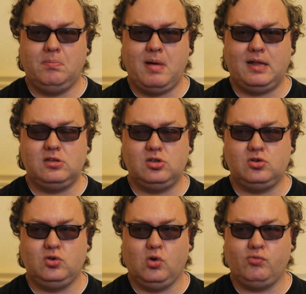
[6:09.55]
Matt's
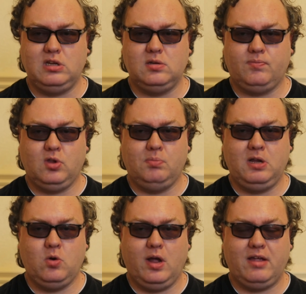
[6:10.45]
stories. It'll be
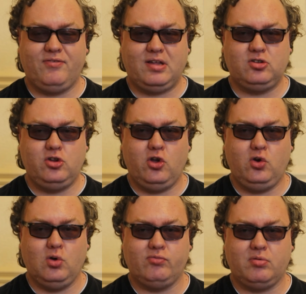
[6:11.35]
quite a fast
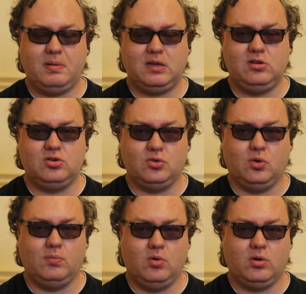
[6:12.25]
turnover of pictures though.